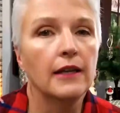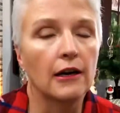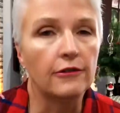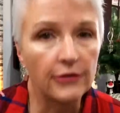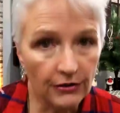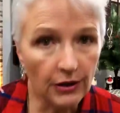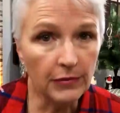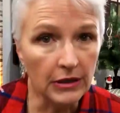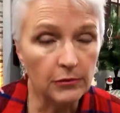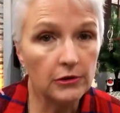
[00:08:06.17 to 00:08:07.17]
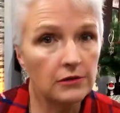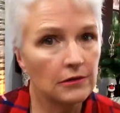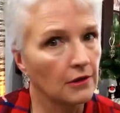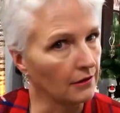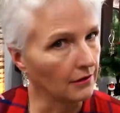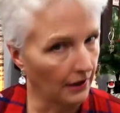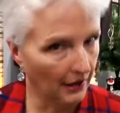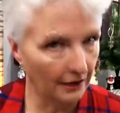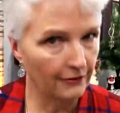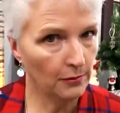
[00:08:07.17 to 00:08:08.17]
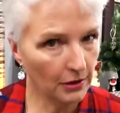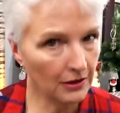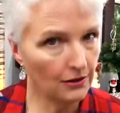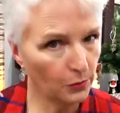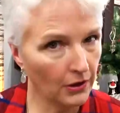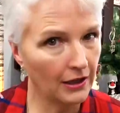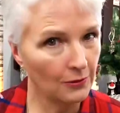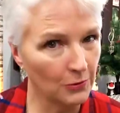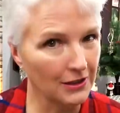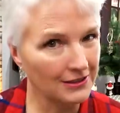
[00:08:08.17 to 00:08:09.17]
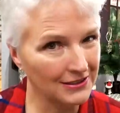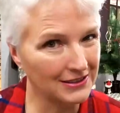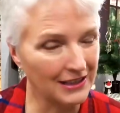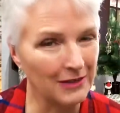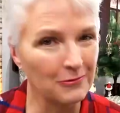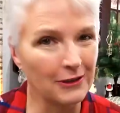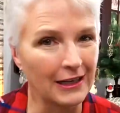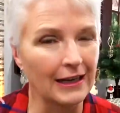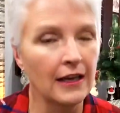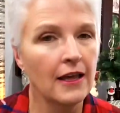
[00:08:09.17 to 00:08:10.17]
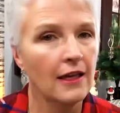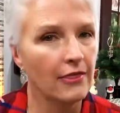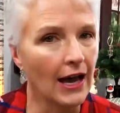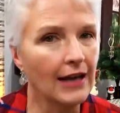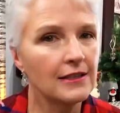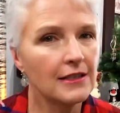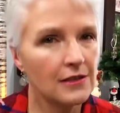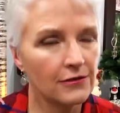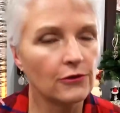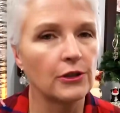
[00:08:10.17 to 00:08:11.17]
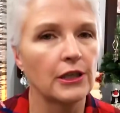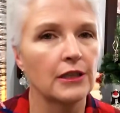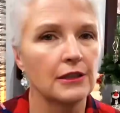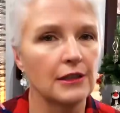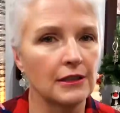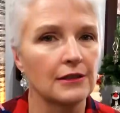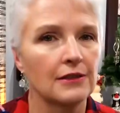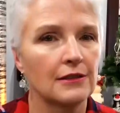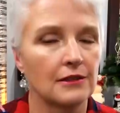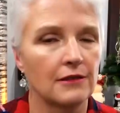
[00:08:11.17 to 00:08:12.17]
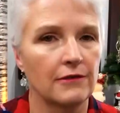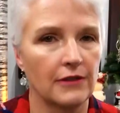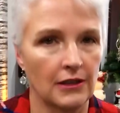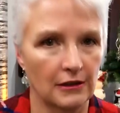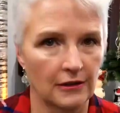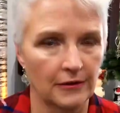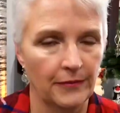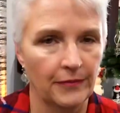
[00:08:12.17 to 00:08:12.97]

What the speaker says: Now for some people, because not everybody's brain works the same way, that dysphoria is severe.